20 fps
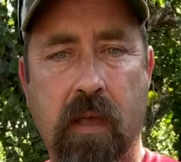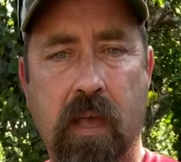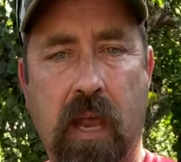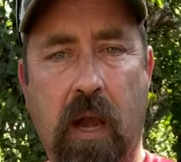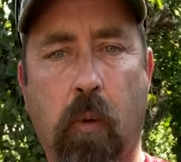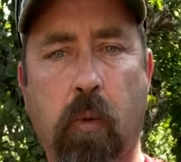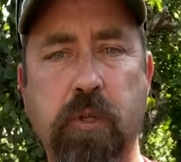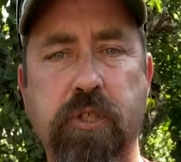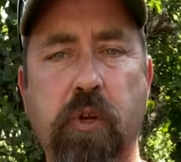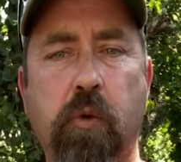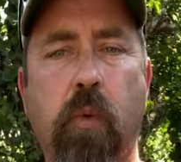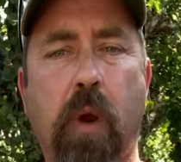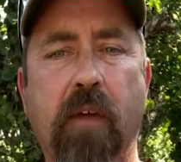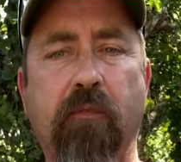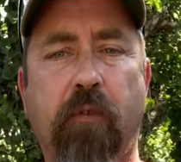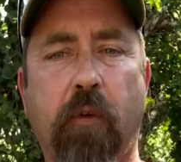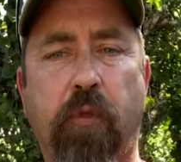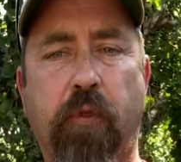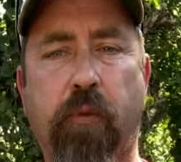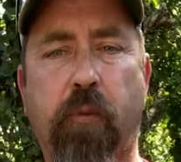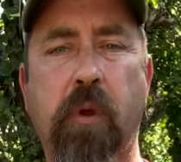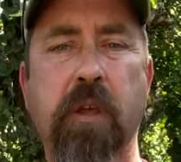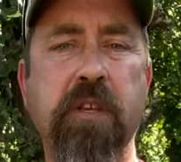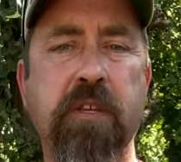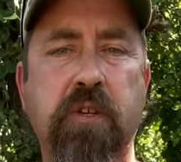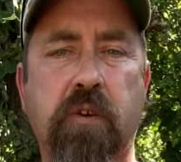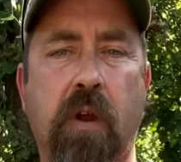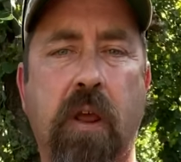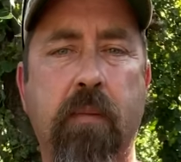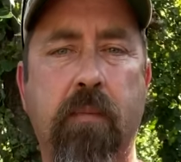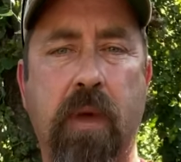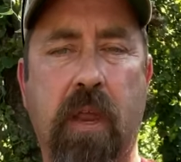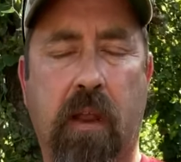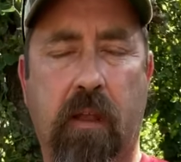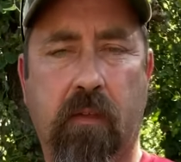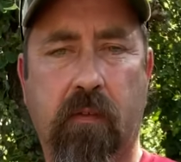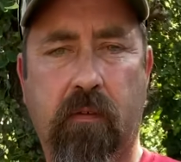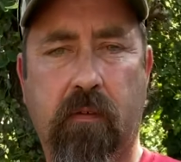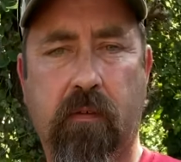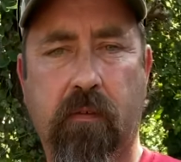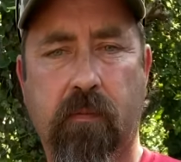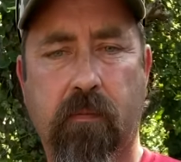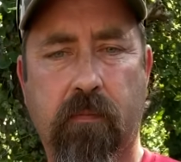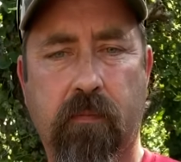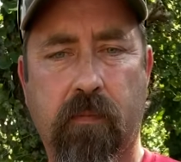I want you to write for three straight minutes.